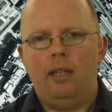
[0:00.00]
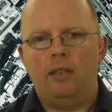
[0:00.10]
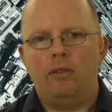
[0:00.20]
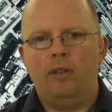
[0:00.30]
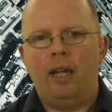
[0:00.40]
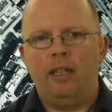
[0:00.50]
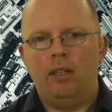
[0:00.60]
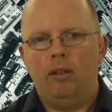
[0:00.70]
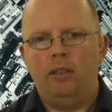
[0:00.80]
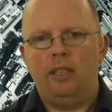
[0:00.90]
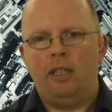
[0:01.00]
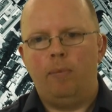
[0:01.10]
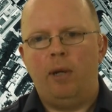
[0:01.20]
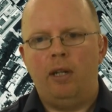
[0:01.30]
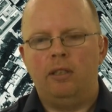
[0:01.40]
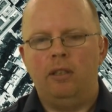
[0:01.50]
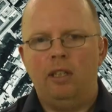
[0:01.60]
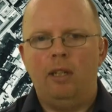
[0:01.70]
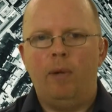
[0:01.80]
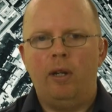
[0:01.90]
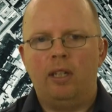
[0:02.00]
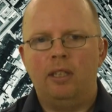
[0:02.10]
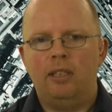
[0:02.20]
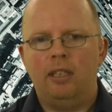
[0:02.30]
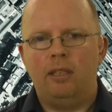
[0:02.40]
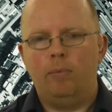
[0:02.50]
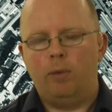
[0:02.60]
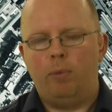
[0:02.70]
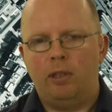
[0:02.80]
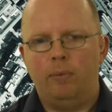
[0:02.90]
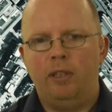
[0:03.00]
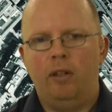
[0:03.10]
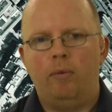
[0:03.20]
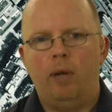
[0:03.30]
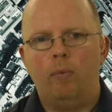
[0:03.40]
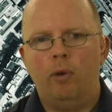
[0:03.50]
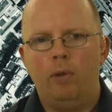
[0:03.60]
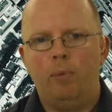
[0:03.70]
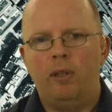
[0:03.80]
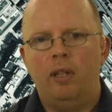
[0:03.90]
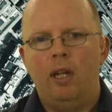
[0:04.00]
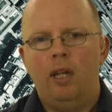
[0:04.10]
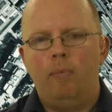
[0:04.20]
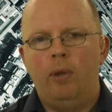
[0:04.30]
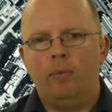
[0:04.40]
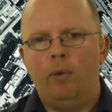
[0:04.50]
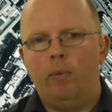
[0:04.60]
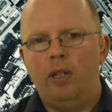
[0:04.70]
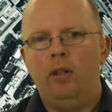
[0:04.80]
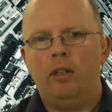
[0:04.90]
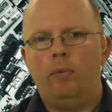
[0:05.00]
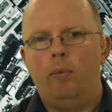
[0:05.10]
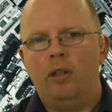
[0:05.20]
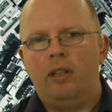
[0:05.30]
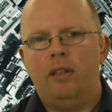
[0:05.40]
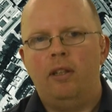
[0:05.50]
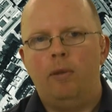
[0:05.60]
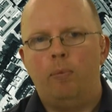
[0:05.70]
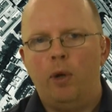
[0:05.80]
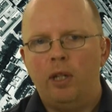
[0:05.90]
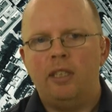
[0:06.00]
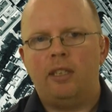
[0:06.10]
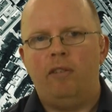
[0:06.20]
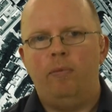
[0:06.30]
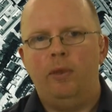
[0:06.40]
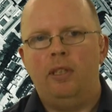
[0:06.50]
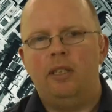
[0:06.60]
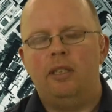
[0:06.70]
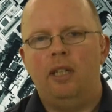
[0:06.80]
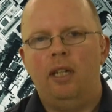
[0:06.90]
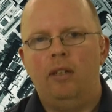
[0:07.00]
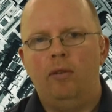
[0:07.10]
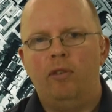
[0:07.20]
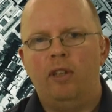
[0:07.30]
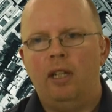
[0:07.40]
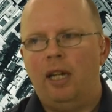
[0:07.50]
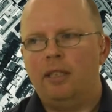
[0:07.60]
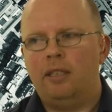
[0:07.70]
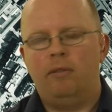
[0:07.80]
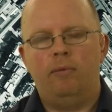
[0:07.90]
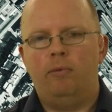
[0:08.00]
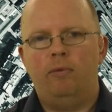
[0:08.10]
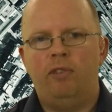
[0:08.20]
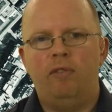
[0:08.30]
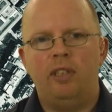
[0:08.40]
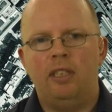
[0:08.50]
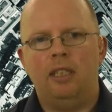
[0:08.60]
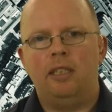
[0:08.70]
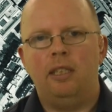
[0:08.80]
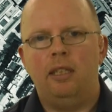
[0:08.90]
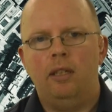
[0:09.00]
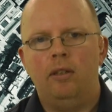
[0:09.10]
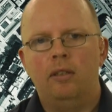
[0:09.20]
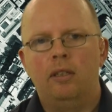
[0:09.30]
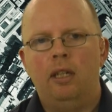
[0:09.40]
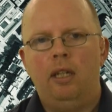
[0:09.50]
sort of ideology compared to the American systems. Possibly not the right word, but when we look at what the British government has done over the last 50, 60 years,